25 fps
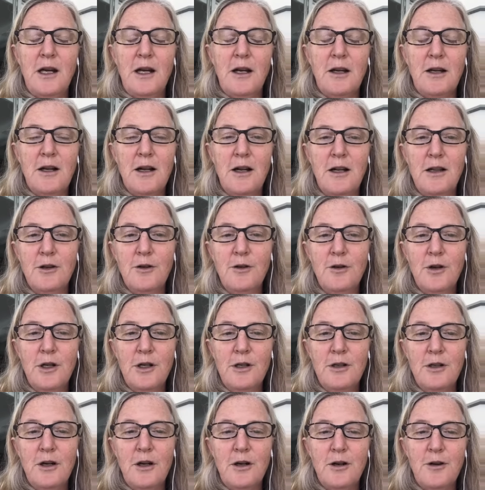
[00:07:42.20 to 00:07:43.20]
color
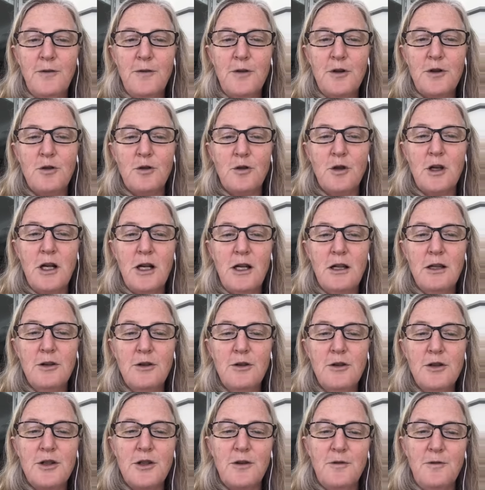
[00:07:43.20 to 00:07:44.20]
and artificial
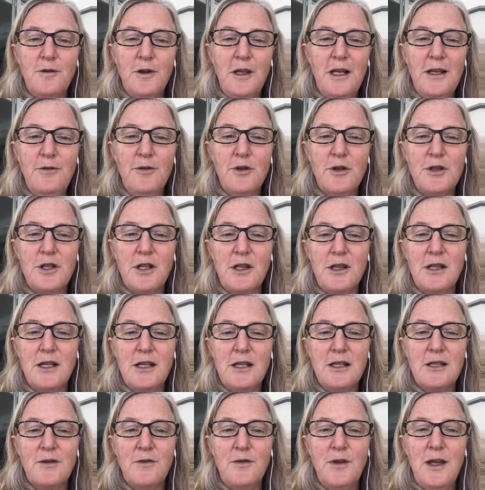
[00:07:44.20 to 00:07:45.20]
colors and flavors and
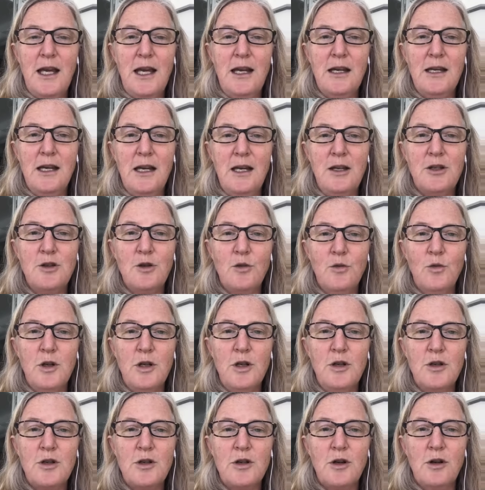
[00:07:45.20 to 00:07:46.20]
things of that nature when
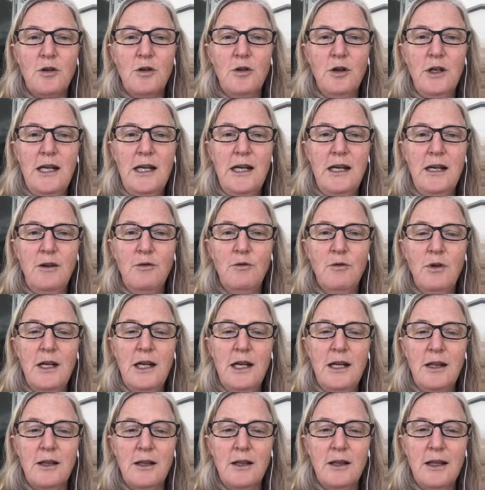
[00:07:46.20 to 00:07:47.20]
you start
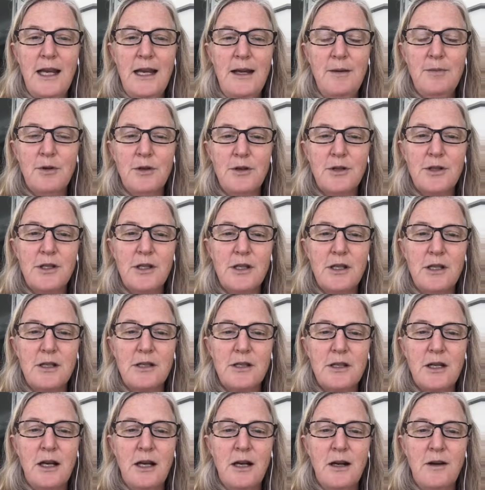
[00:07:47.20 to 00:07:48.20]
reading the labels.
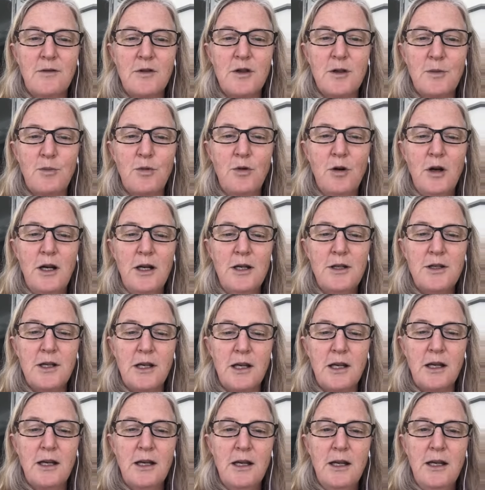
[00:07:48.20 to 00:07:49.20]
That's kind of
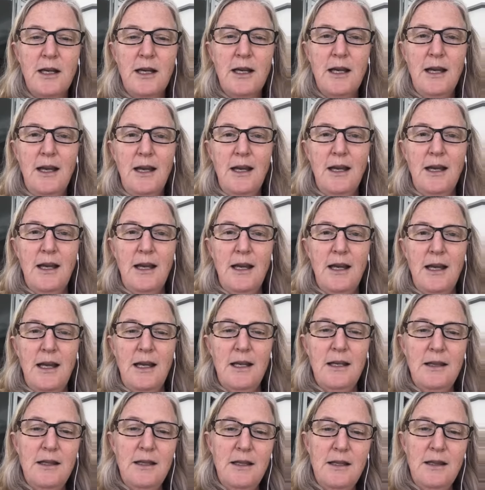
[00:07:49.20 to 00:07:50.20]
surprising.
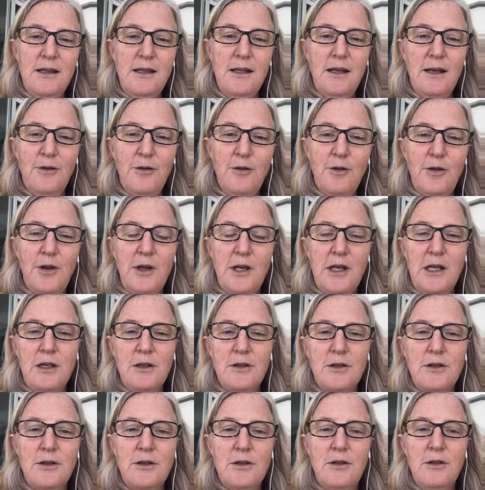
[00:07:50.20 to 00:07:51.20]
And then the other thing
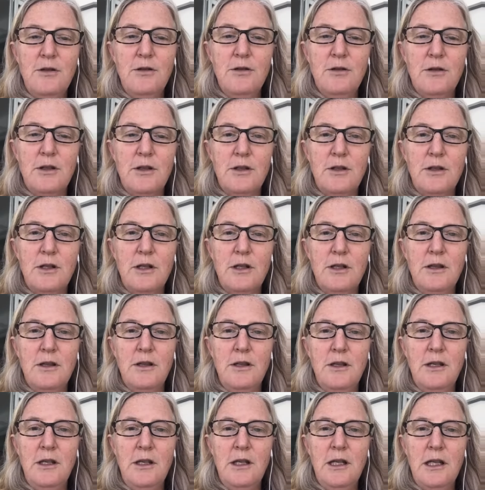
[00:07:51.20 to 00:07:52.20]
is in
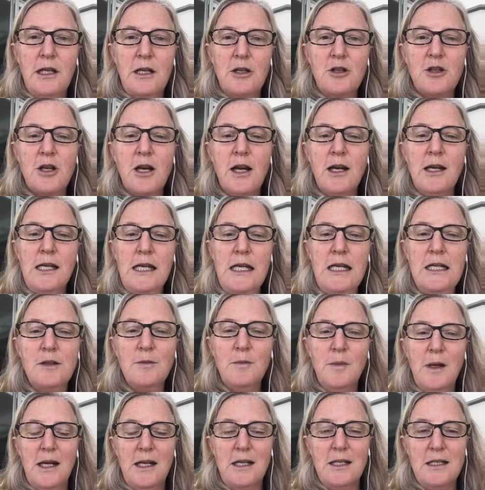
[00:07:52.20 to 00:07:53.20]
the Chinese
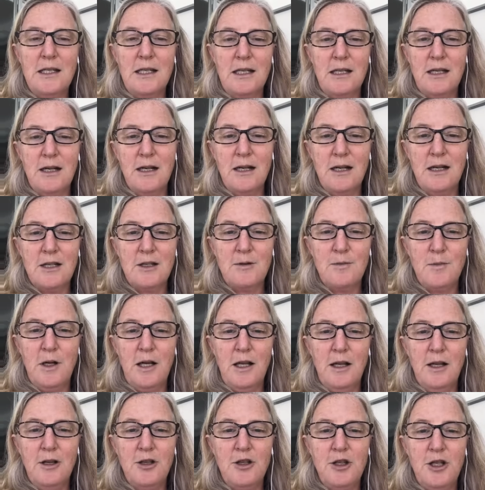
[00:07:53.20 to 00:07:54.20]
medicine
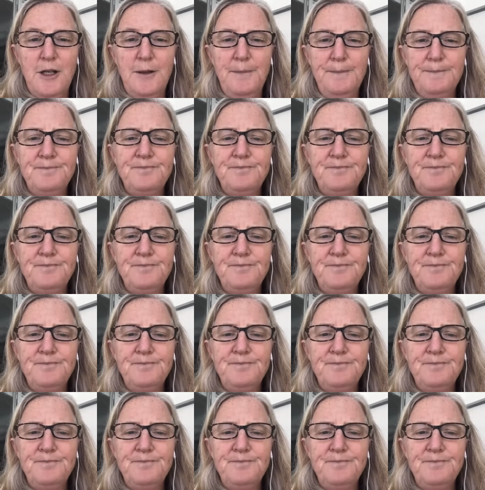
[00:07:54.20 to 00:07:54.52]
cosmology,